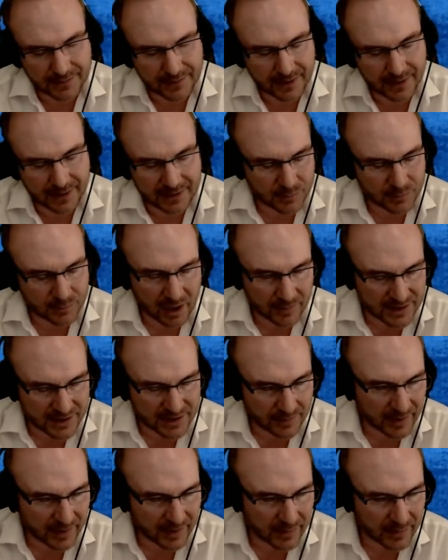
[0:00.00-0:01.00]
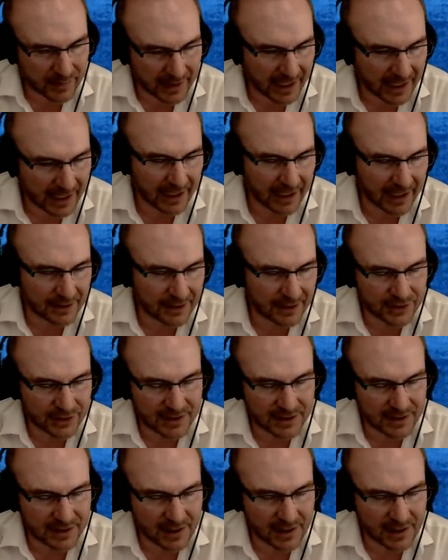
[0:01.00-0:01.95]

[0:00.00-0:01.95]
is promised something by the king, and she says,